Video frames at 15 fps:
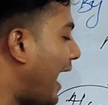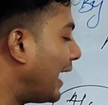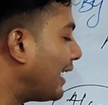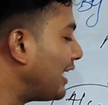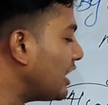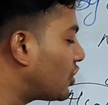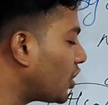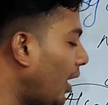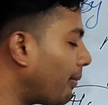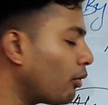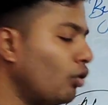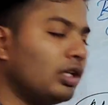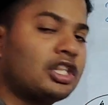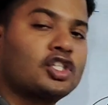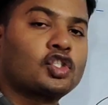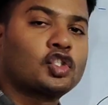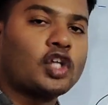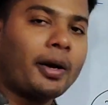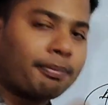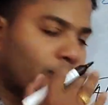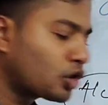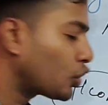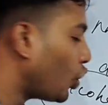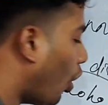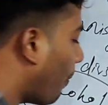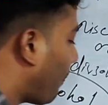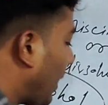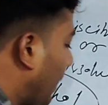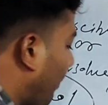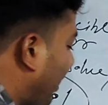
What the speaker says: and dissolved with soft soap